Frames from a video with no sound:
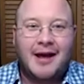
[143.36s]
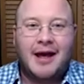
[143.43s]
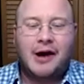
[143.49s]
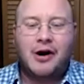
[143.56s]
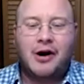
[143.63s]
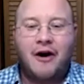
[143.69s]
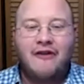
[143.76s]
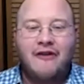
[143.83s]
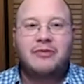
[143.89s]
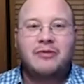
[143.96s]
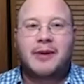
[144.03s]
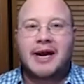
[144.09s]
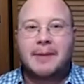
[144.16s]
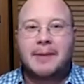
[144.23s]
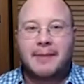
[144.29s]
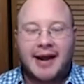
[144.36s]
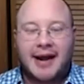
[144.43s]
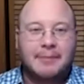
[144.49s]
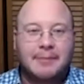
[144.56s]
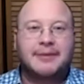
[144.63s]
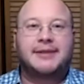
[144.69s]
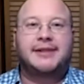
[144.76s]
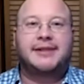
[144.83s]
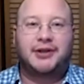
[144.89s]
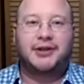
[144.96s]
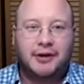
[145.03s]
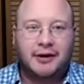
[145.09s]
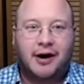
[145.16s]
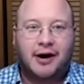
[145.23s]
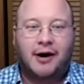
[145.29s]
Hello, everybody. My name is Dylan
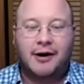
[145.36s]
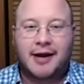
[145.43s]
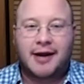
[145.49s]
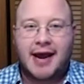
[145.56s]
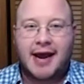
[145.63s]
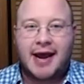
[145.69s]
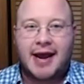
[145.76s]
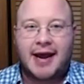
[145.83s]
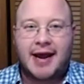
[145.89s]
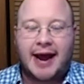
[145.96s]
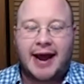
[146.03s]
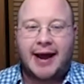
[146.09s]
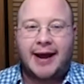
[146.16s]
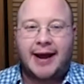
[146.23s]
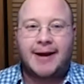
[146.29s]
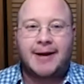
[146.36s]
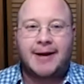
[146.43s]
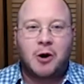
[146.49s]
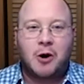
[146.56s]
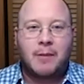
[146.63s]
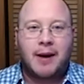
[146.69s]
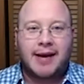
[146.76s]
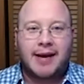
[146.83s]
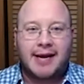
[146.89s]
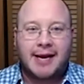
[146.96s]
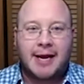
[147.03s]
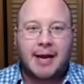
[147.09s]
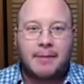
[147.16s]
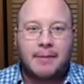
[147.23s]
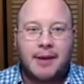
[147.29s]
Lark, and I go by he,
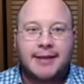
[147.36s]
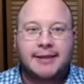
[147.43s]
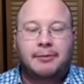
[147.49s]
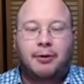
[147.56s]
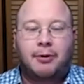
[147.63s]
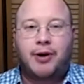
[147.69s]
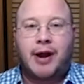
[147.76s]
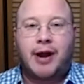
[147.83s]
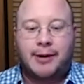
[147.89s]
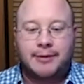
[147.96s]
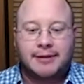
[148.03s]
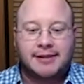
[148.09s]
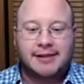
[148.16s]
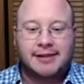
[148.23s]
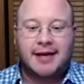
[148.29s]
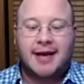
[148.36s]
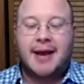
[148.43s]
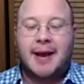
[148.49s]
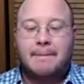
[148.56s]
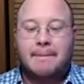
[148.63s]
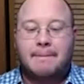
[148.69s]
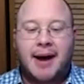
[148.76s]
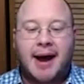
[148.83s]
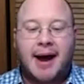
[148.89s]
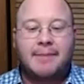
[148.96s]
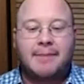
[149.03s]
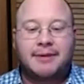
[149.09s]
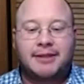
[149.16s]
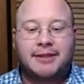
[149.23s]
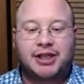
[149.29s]
him, his pronouns. My
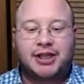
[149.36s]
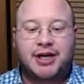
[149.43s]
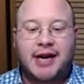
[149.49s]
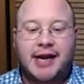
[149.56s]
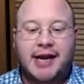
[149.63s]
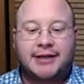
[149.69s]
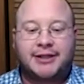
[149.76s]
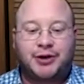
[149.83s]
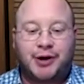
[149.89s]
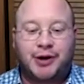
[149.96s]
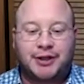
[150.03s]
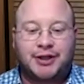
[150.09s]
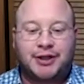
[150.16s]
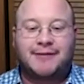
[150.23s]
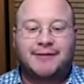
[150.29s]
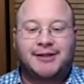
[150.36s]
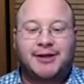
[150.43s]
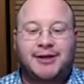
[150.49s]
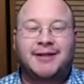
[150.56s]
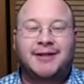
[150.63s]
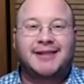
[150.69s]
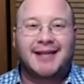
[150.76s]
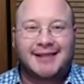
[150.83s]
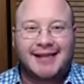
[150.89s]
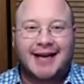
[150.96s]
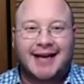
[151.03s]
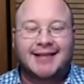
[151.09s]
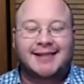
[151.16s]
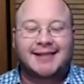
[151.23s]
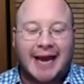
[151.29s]
position is Director of Student
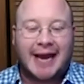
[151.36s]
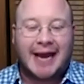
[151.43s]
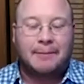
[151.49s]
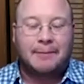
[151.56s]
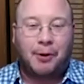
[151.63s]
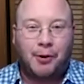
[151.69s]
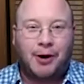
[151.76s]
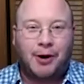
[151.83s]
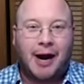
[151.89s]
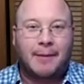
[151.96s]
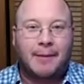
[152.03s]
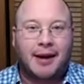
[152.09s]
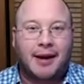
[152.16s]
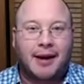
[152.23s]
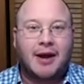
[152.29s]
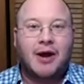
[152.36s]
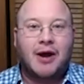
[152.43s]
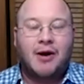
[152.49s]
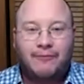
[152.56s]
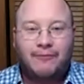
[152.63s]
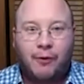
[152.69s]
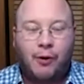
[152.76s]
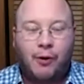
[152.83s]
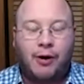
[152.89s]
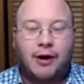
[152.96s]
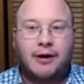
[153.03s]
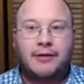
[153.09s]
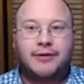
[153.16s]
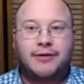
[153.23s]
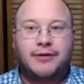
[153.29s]
Success and Programming for
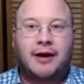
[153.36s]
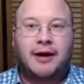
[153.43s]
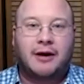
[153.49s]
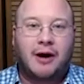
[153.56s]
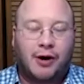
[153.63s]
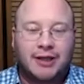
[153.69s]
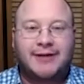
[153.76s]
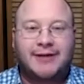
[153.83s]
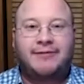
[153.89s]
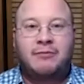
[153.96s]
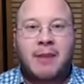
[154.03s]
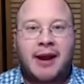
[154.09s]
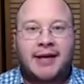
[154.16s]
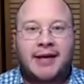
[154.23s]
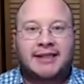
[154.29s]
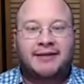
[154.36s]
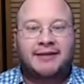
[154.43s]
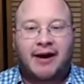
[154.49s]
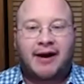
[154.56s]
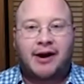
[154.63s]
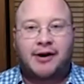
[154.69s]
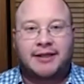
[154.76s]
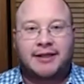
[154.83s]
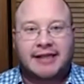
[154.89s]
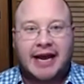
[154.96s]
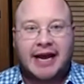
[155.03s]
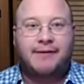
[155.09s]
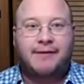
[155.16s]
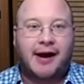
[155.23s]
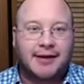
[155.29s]
the College of Humanities and Fine Arts
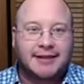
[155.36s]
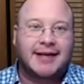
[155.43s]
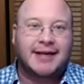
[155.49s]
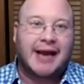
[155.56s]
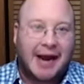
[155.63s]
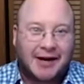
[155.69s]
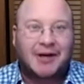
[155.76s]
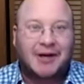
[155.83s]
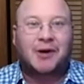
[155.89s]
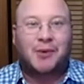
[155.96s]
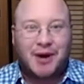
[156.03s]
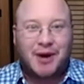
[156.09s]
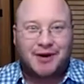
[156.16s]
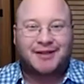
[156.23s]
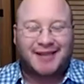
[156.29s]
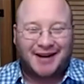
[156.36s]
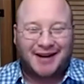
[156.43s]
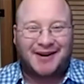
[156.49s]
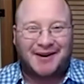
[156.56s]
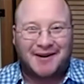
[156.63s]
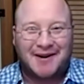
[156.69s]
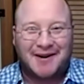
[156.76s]
Advising and Career Center.